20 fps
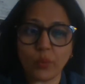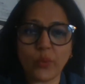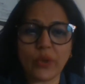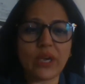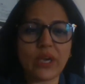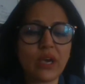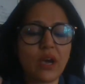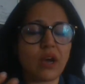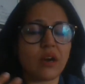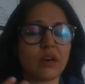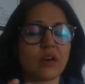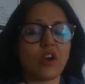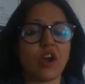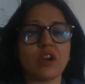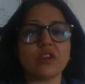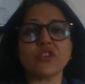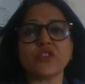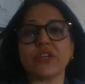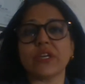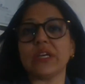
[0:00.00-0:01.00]
we are
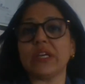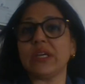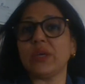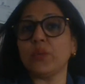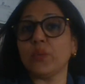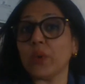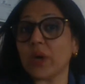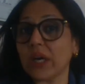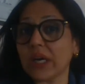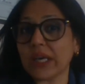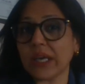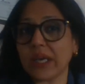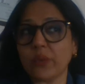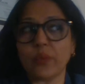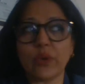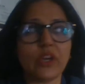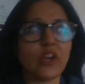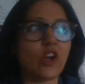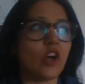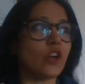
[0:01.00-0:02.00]
not really working,
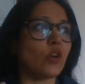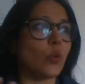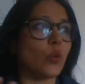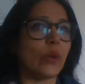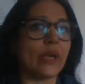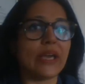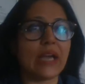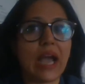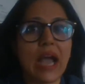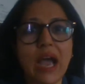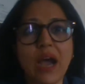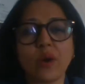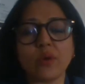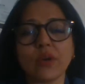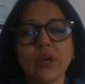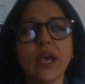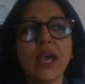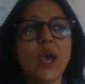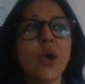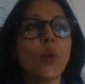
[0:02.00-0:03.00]
we're not going out,
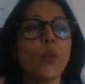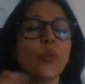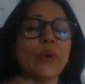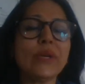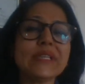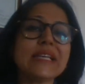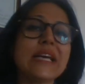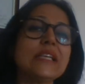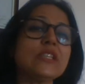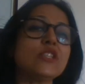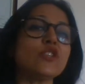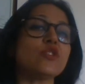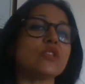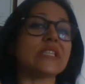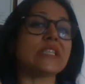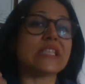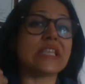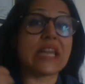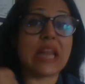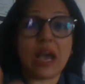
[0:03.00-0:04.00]
we tend to
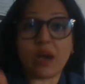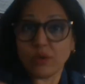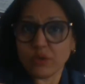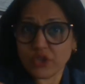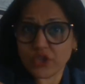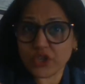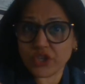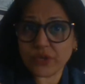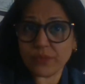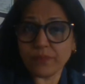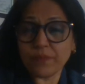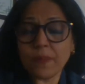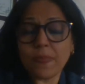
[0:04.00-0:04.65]
slouch.